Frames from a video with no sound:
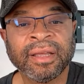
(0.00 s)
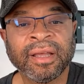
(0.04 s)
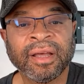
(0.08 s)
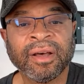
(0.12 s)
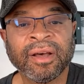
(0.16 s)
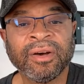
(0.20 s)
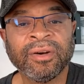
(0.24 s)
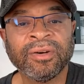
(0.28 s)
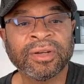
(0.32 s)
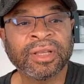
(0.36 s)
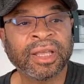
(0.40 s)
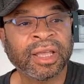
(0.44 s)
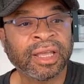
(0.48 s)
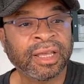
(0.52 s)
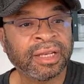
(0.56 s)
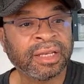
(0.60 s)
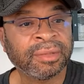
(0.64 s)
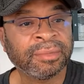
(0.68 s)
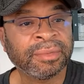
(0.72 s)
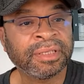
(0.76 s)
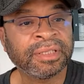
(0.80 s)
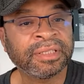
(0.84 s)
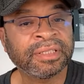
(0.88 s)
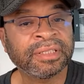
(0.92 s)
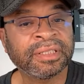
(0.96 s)
Okay, let
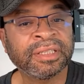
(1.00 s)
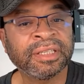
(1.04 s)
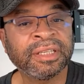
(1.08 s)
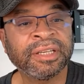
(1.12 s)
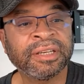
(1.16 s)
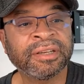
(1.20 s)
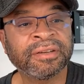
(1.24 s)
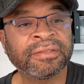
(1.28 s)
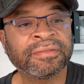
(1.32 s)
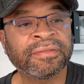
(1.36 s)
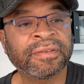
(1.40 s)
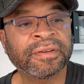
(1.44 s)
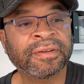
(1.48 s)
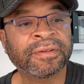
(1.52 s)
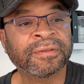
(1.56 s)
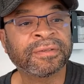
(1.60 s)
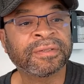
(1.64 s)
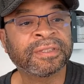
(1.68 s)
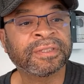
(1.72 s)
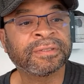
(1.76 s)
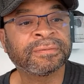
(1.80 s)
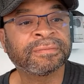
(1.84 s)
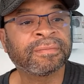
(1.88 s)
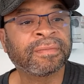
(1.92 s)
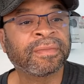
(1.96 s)
me see here
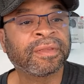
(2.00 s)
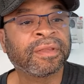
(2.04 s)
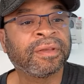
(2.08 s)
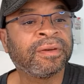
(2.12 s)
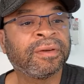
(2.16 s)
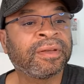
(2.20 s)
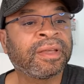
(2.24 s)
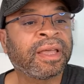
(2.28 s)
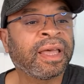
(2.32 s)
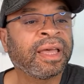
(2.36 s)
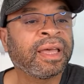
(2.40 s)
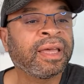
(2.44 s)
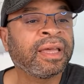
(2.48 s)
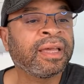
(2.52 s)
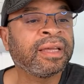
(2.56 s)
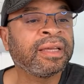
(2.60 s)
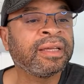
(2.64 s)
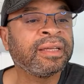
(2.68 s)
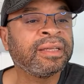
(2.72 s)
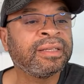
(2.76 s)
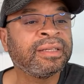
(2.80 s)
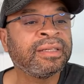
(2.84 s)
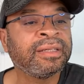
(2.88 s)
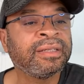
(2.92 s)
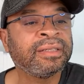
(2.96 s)
first. Okay,
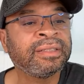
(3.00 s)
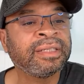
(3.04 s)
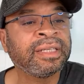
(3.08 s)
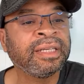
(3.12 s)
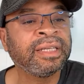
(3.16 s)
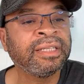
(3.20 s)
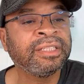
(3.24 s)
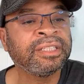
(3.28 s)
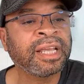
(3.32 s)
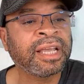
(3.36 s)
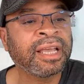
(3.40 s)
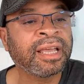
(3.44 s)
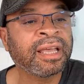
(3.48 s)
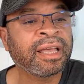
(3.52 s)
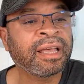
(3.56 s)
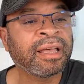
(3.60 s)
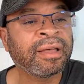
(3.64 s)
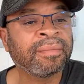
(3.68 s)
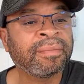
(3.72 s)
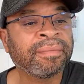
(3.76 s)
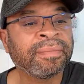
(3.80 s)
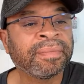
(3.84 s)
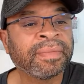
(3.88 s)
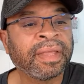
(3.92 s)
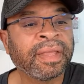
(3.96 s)

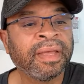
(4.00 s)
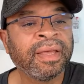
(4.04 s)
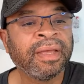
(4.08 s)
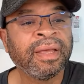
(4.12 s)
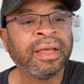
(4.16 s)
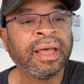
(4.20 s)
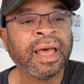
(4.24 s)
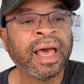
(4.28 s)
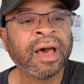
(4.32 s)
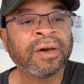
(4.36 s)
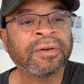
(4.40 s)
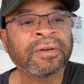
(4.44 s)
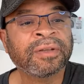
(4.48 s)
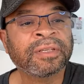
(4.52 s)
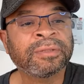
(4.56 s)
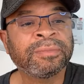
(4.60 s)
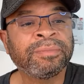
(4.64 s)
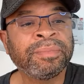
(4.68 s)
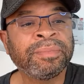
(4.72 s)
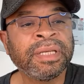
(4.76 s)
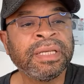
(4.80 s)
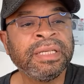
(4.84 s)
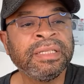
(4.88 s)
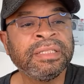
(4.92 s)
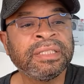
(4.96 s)
T-Jam. How does
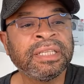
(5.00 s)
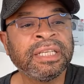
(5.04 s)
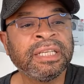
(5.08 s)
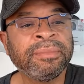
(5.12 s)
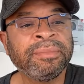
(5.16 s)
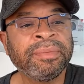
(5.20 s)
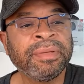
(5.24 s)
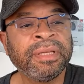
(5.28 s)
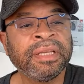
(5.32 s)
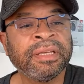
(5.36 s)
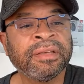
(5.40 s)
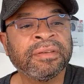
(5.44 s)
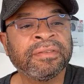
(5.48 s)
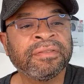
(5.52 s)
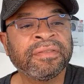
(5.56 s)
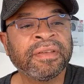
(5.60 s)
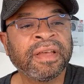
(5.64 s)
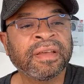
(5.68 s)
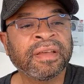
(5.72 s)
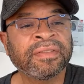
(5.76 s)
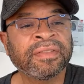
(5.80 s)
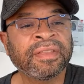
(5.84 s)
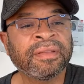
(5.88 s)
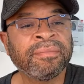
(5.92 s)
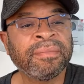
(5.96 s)
PCP
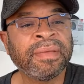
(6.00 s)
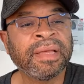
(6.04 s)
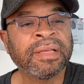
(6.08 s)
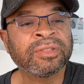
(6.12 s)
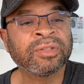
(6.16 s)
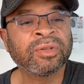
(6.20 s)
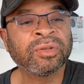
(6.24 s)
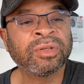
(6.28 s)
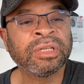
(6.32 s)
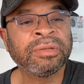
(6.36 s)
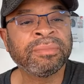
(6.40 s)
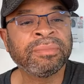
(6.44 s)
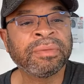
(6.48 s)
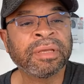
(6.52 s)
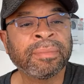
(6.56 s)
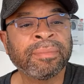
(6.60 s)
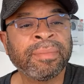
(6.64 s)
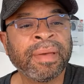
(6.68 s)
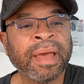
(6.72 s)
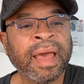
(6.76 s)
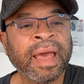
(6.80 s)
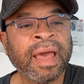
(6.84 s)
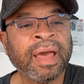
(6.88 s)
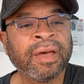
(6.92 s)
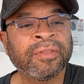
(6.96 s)
affect the mesolimbic
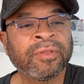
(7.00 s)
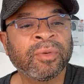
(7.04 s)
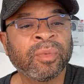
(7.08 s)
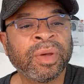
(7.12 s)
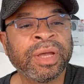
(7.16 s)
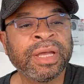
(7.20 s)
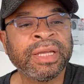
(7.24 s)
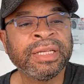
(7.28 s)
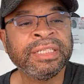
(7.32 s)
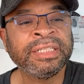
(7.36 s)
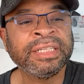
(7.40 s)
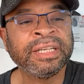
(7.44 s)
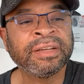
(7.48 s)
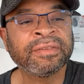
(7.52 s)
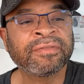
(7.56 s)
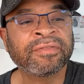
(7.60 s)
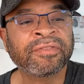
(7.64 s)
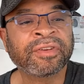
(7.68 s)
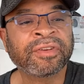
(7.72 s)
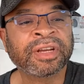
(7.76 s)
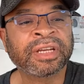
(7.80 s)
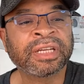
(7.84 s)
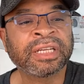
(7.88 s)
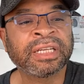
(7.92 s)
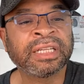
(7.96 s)
pathway
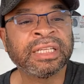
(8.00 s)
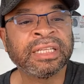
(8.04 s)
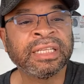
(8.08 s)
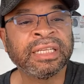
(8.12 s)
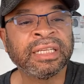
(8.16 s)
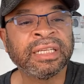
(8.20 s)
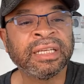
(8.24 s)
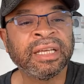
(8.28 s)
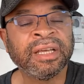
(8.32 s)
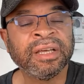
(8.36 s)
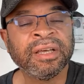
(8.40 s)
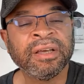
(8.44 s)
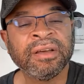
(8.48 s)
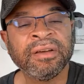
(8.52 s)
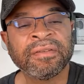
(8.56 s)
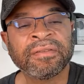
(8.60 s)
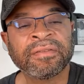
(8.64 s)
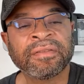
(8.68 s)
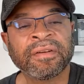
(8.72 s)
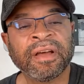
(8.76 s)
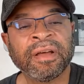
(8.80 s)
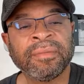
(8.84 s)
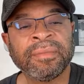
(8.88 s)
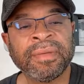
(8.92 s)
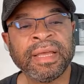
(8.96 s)
differently
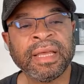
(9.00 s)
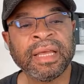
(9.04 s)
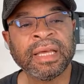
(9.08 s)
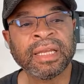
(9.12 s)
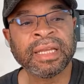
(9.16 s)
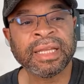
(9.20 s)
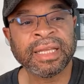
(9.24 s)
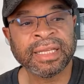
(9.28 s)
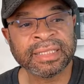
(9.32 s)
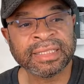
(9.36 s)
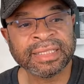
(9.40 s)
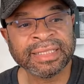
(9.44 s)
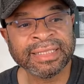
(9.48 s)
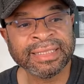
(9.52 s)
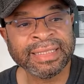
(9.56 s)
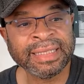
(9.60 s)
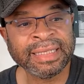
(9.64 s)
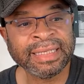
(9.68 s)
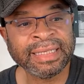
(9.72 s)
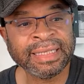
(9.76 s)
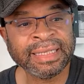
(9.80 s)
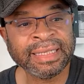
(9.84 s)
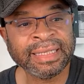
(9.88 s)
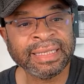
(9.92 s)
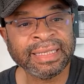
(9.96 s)
from
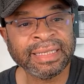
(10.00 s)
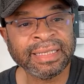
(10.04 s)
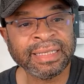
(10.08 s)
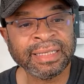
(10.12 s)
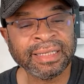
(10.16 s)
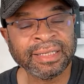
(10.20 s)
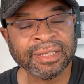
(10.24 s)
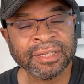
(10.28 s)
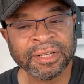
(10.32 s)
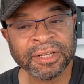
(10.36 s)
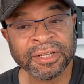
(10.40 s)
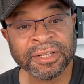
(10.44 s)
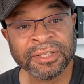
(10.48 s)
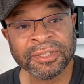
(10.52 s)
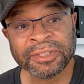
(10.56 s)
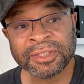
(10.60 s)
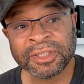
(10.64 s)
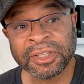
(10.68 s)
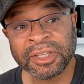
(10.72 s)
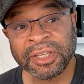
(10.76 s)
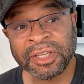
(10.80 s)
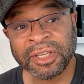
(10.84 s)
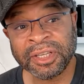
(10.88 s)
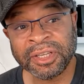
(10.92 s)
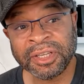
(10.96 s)
LSD?
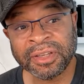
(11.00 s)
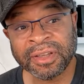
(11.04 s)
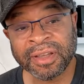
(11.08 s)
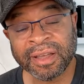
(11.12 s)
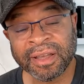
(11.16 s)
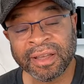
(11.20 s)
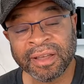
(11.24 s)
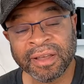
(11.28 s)
See